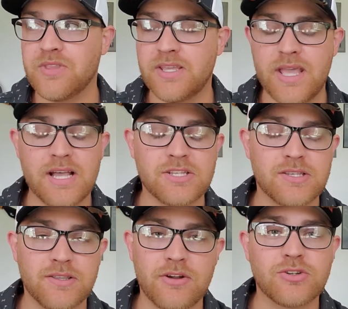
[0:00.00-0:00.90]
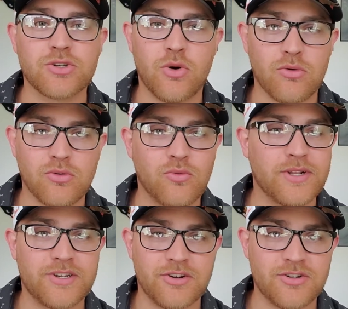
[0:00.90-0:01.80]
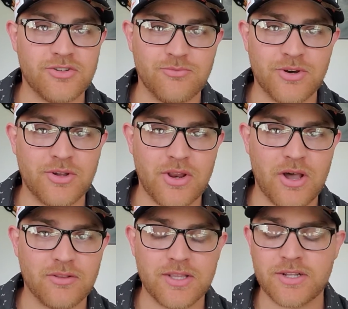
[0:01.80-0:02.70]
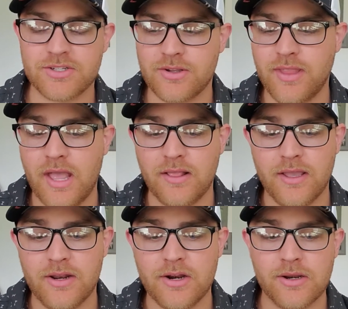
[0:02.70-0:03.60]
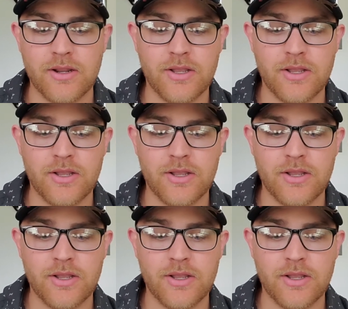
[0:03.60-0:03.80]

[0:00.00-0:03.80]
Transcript: Yes, there's cold winters, but I'll touch on that later.